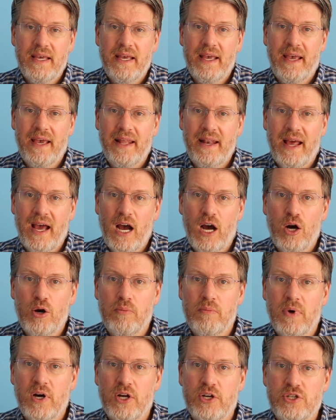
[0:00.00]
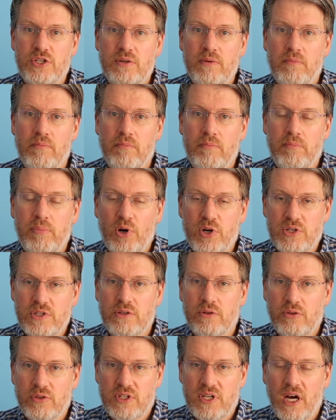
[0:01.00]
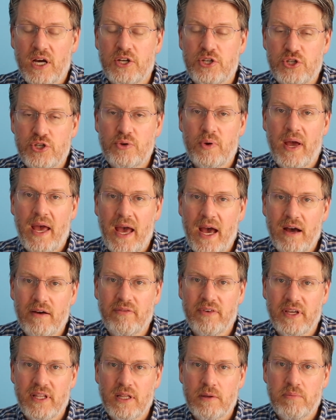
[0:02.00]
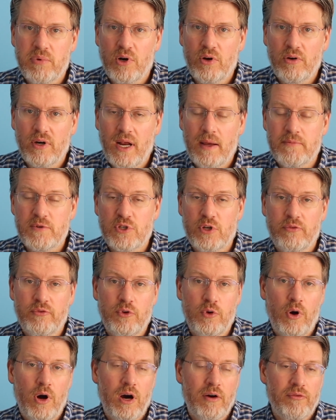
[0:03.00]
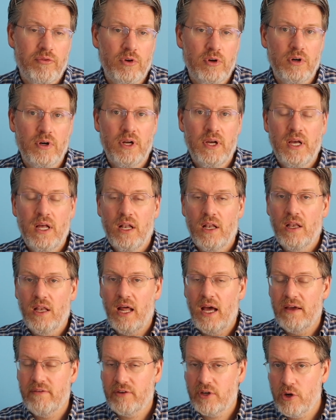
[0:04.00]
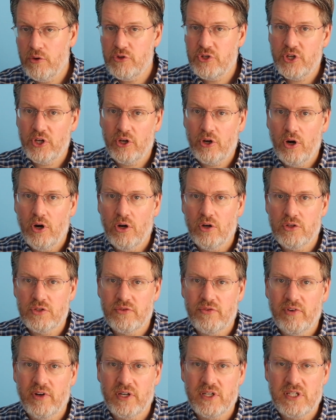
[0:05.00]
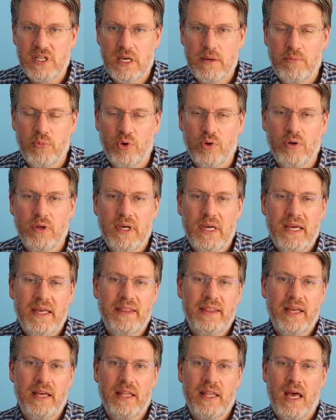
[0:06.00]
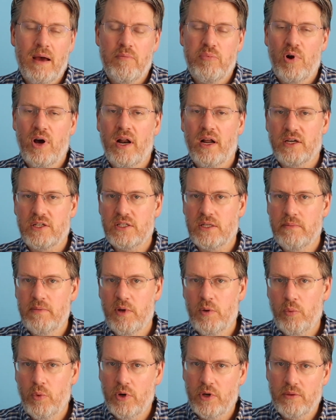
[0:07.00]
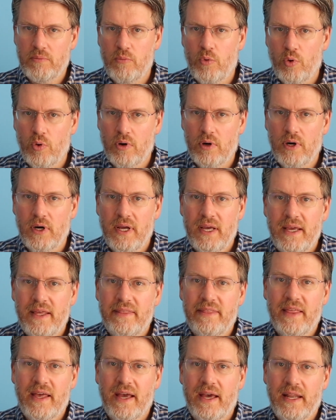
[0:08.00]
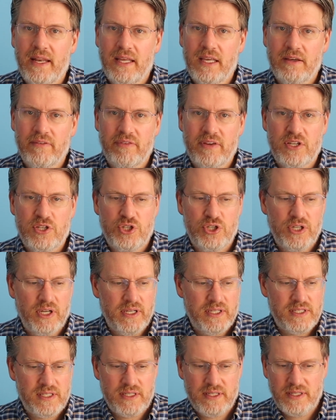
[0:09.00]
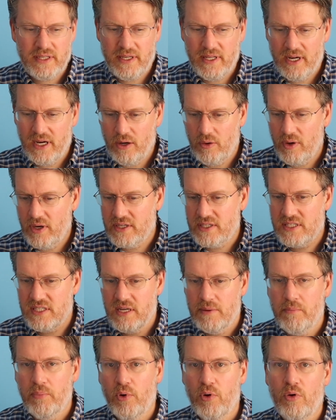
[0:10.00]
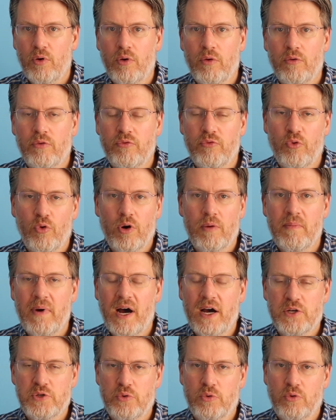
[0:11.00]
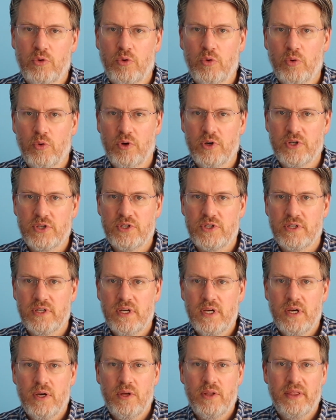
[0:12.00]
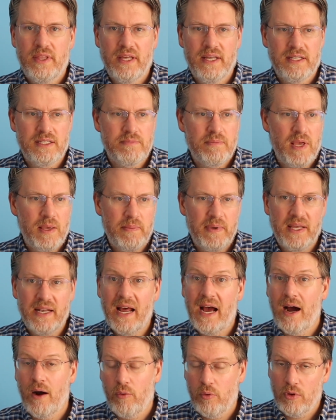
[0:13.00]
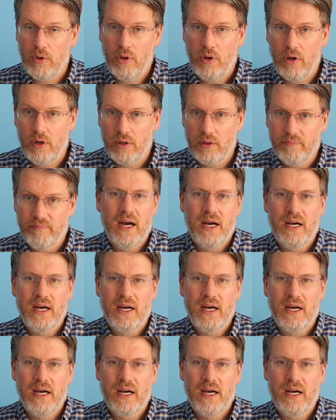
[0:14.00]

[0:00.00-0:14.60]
and how much personal touch you have in the program. So if you offer live coaching calls, for example, then that product's going to be worth more than if it's just, a simple 4-module course that's maybe an hour long.